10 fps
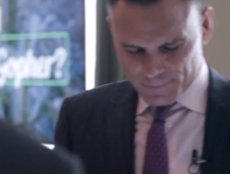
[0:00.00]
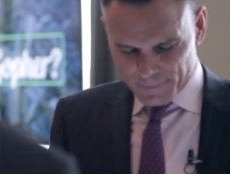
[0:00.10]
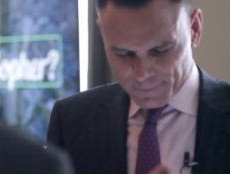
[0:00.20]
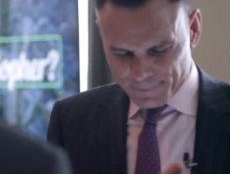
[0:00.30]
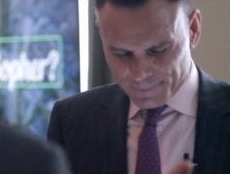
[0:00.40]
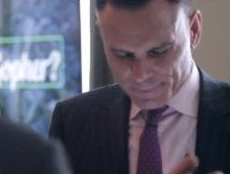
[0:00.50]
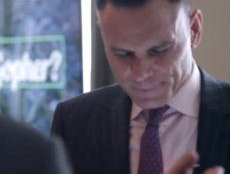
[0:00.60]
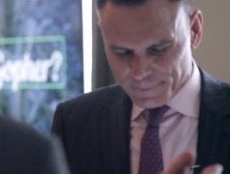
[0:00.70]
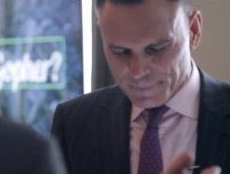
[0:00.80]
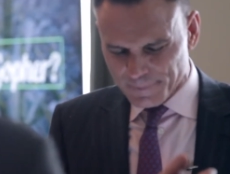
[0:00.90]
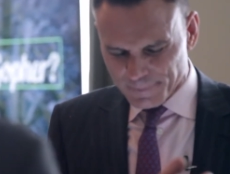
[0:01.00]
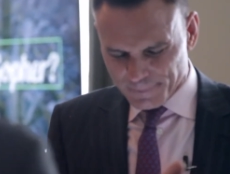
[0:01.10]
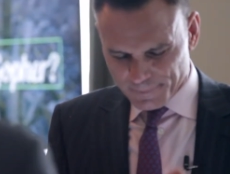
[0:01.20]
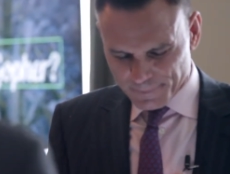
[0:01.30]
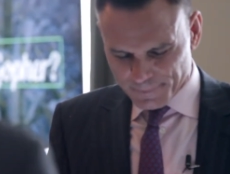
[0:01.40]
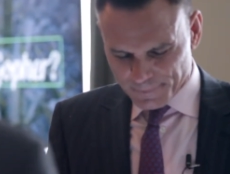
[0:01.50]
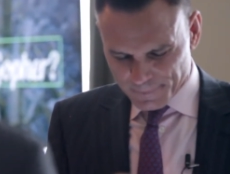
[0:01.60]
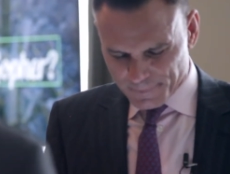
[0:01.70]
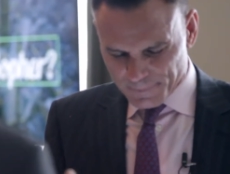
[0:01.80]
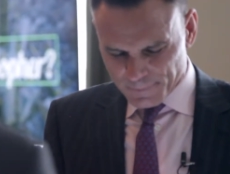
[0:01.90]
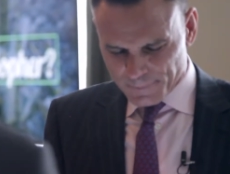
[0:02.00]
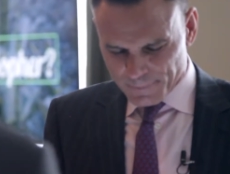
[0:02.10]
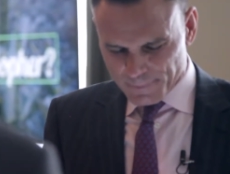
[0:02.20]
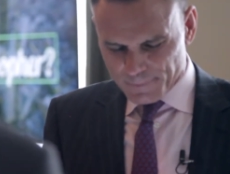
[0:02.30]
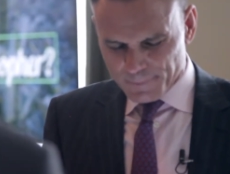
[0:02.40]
in a company that I'm on the board of called Lotto